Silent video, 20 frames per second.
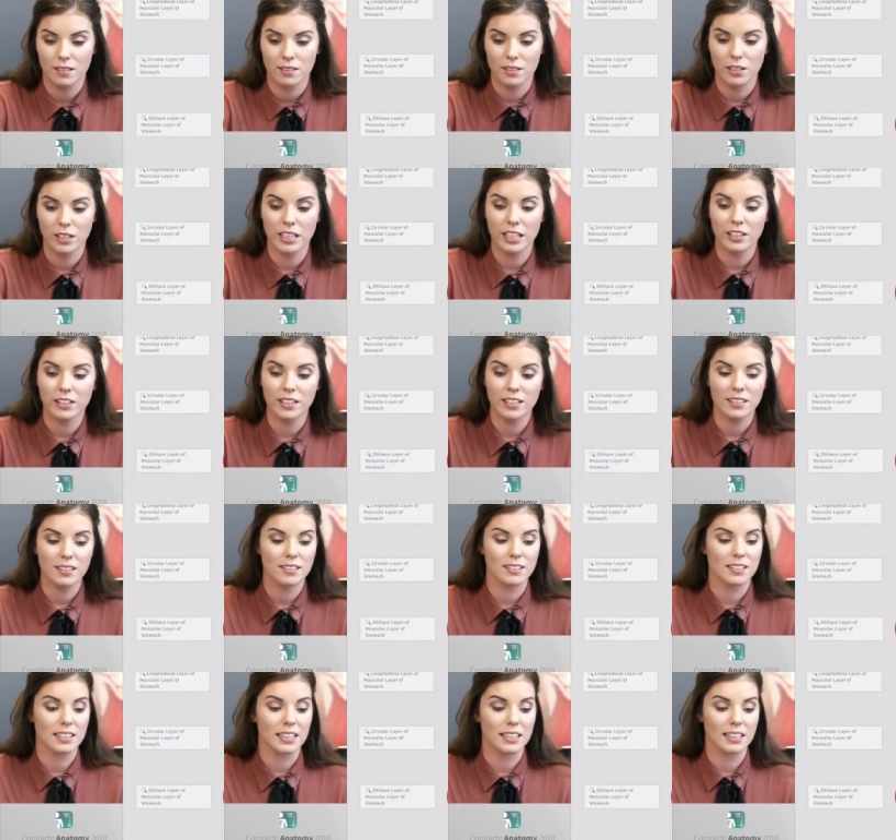So here you can
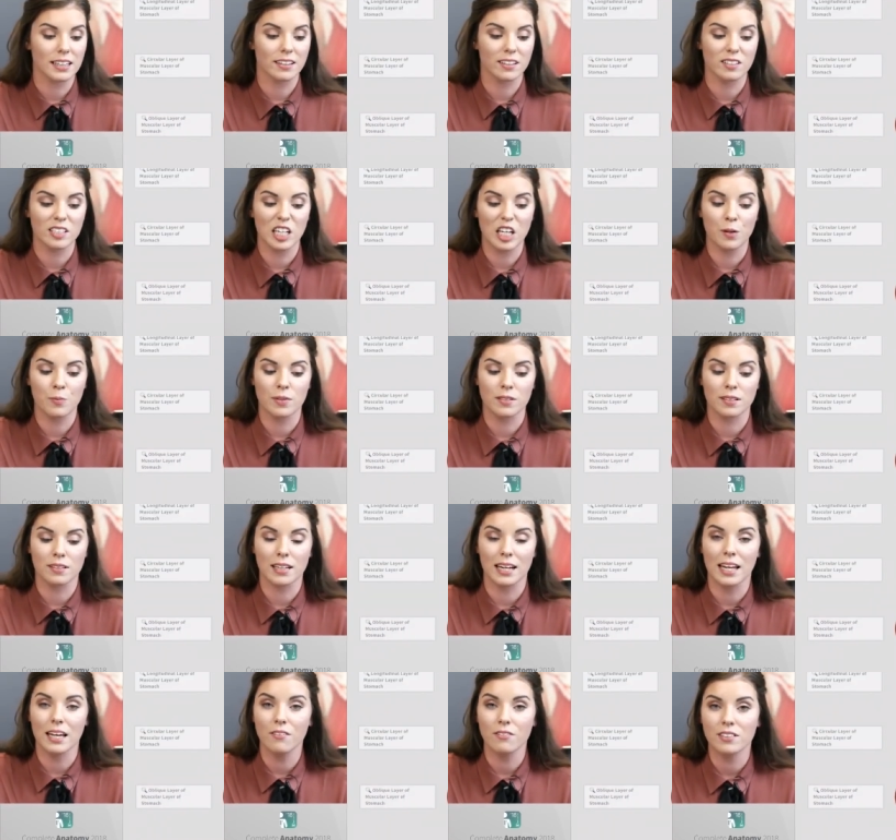see that there's labels on
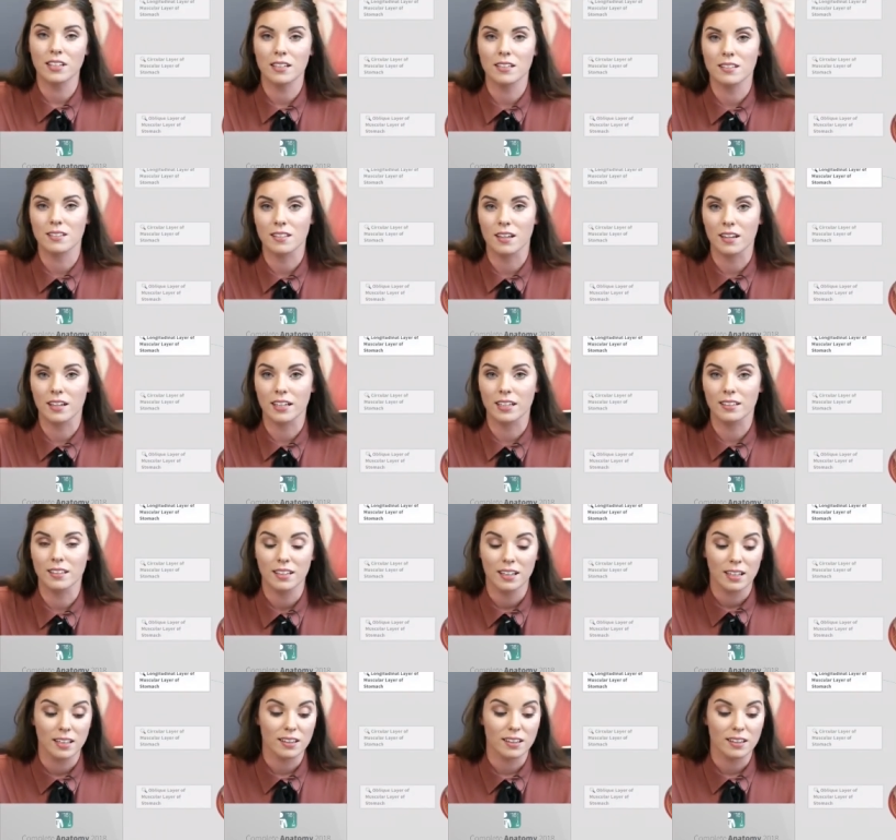the left-hand side